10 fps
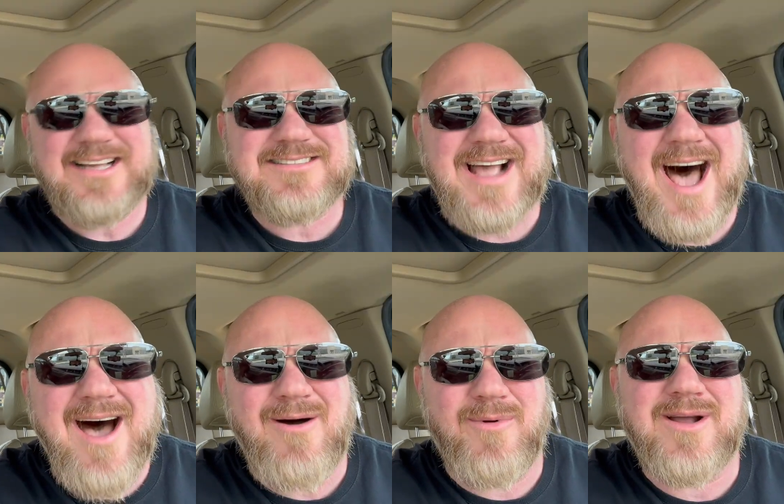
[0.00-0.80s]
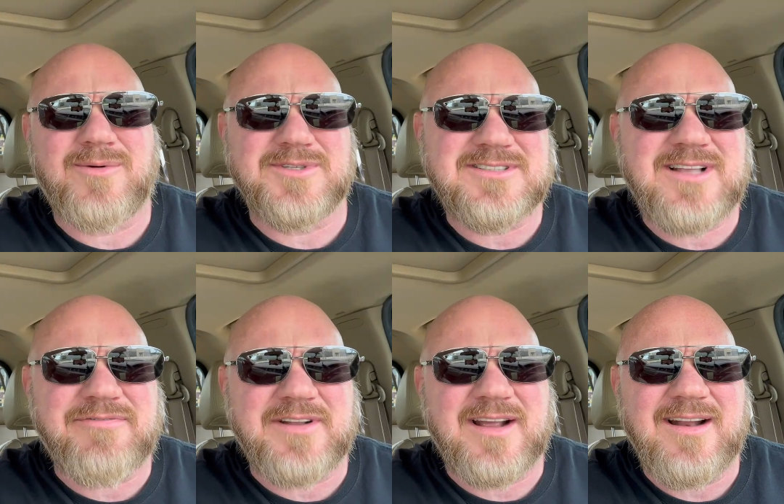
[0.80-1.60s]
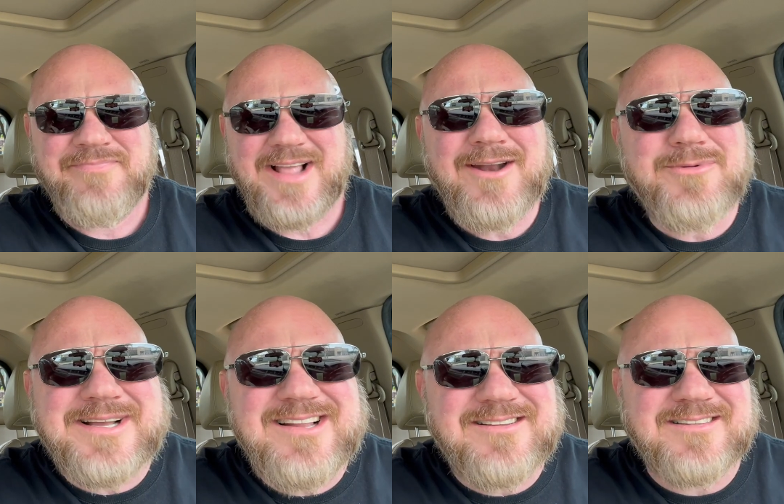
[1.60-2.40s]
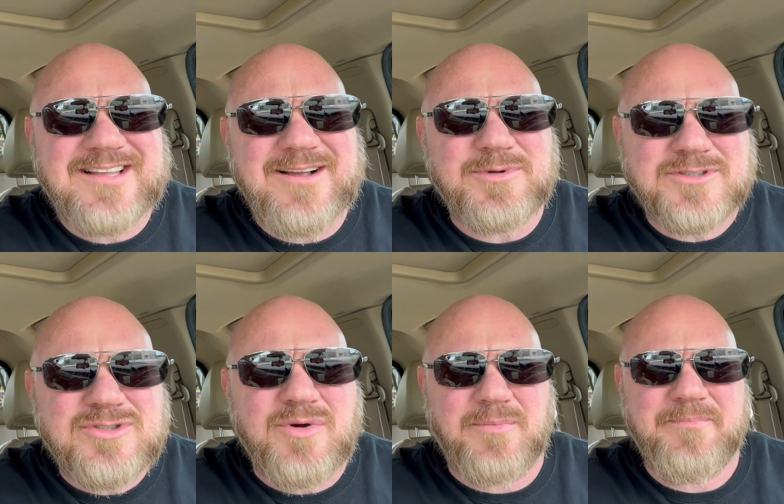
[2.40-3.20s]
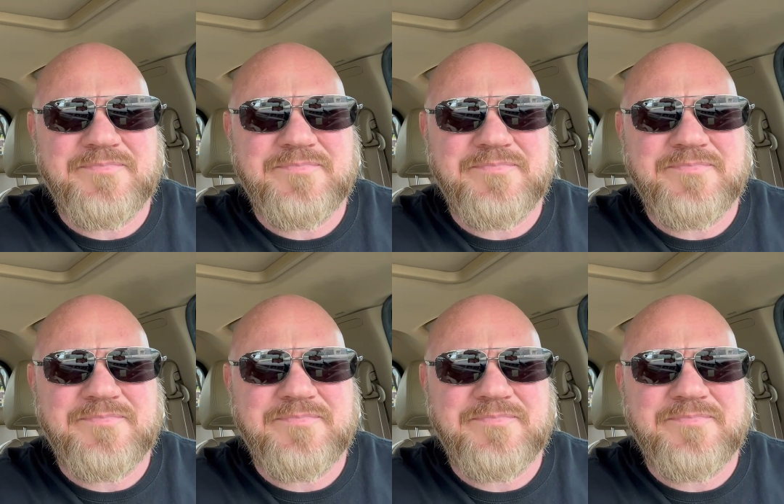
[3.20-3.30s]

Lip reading: It's hot water with stuff in it. I don't get the thing with soup.